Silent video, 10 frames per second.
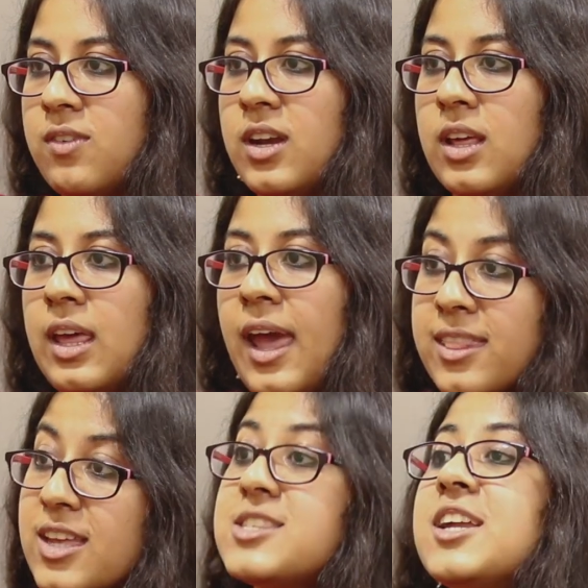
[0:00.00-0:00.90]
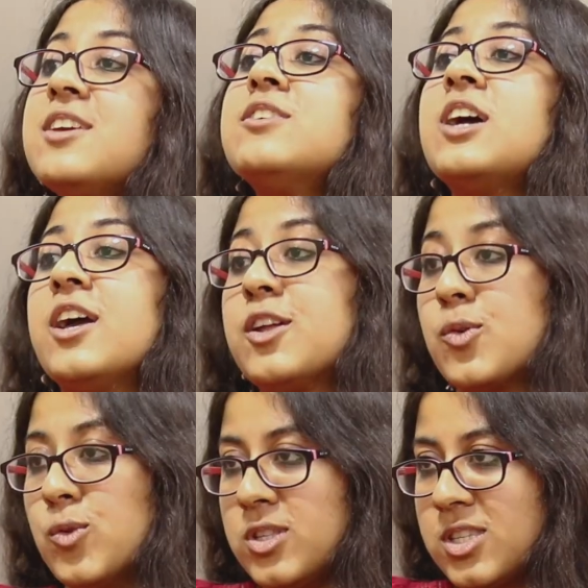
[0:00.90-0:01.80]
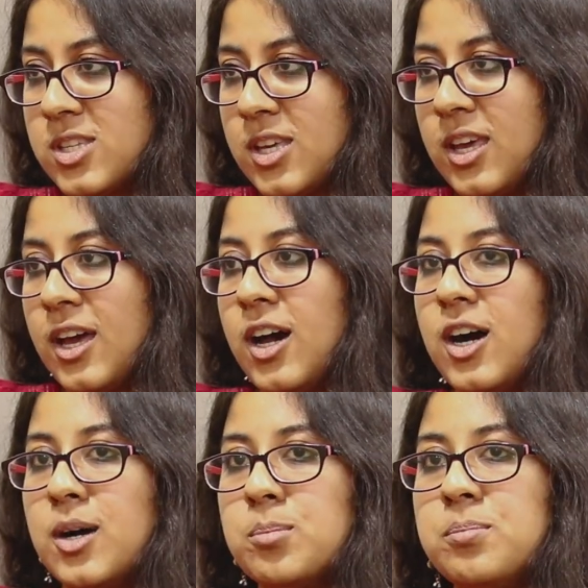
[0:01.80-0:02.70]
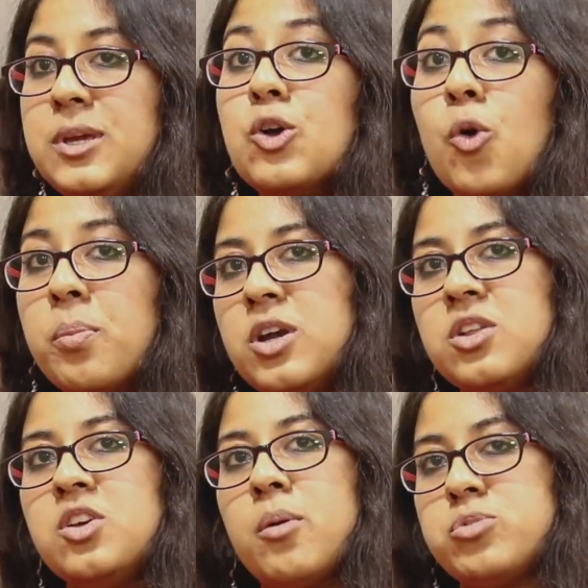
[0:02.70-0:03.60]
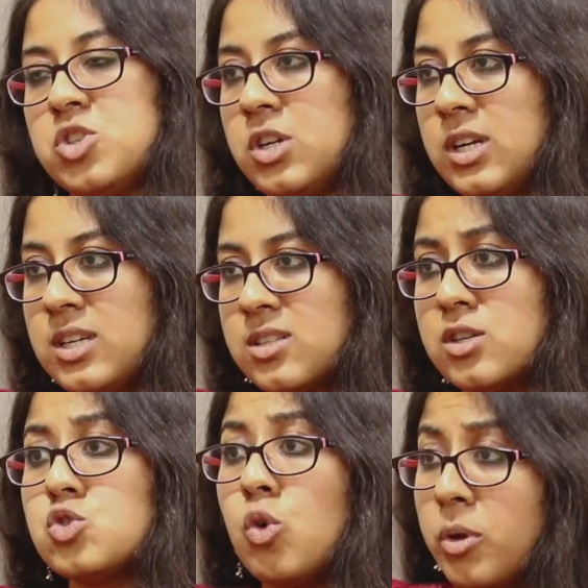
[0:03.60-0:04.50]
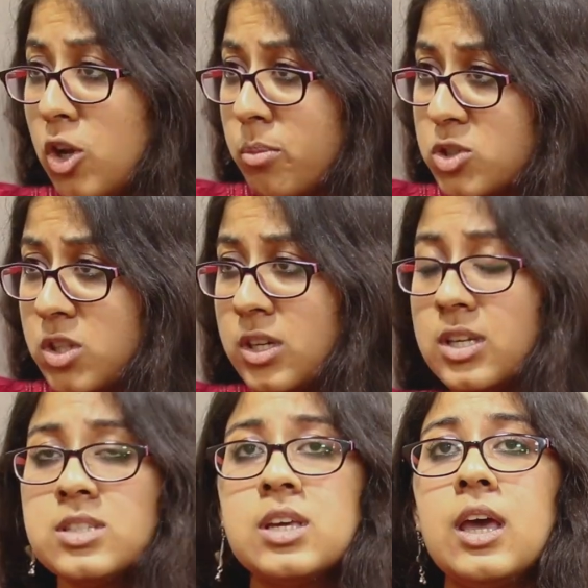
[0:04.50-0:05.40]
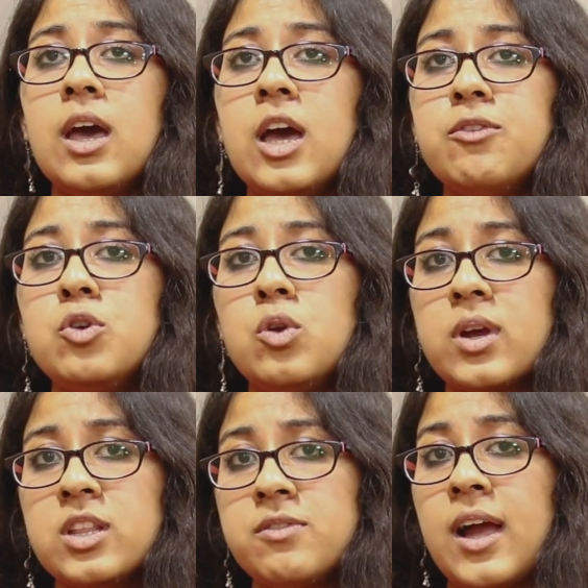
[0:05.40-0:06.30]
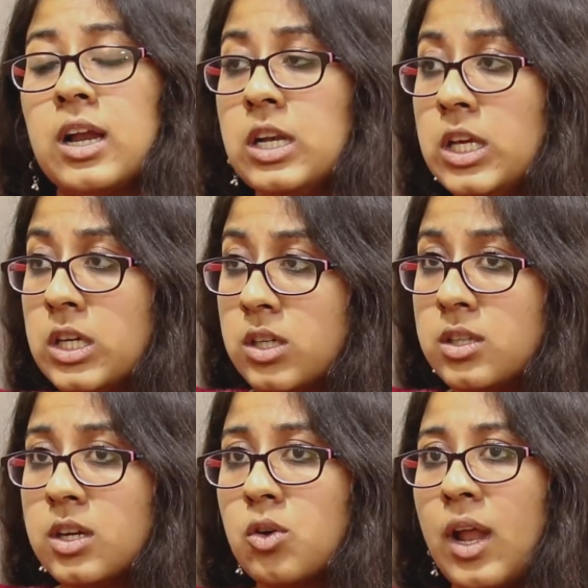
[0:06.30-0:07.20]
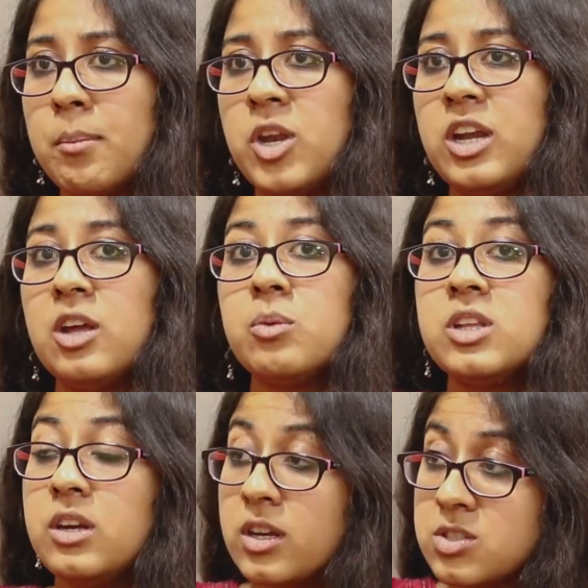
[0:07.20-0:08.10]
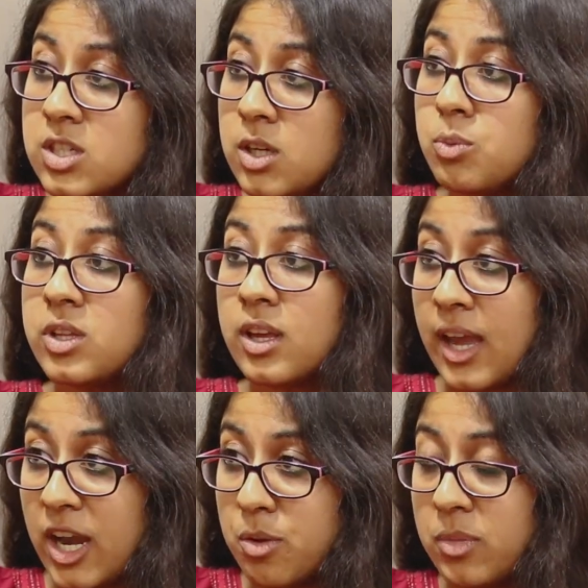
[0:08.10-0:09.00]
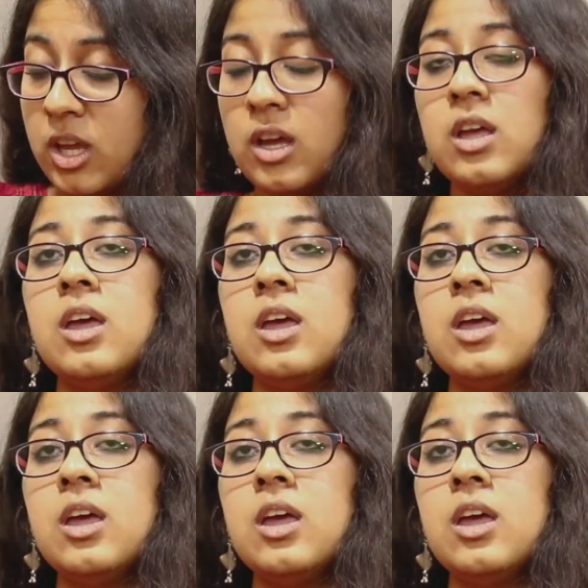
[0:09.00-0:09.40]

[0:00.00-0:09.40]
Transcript: it, and then set even higher goals. be open to the opportunities. There's so many opportunities. If you look at the faculty here, they're collaborating with industry, with academia,